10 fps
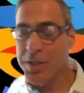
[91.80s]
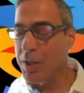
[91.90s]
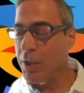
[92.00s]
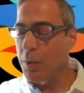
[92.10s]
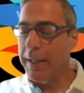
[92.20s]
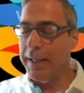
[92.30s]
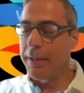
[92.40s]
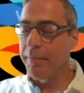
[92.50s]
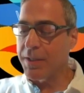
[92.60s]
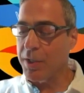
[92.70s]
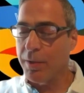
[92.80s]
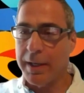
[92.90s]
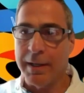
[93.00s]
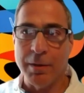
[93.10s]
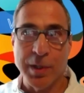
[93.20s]
So
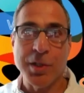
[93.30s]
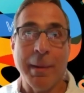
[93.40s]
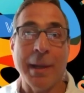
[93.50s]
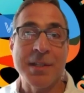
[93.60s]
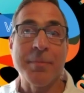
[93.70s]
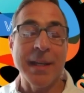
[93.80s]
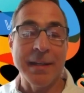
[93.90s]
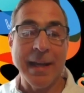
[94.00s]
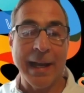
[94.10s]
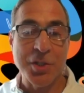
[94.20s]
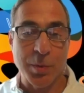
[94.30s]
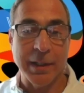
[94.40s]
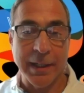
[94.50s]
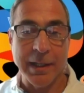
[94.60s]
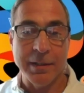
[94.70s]
we're talking about something natural
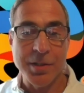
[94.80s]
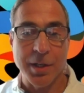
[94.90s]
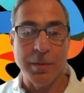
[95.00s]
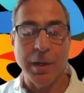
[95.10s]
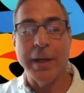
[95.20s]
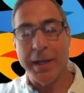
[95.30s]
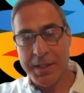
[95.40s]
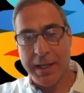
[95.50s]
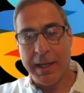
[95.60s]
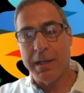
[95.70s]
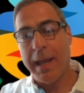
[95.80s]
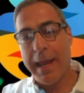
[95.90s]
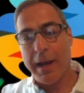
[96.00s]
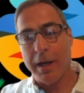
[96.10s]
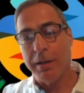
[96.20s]
again. So okay, skin,
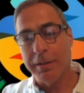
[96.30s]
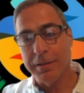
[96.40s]
hair.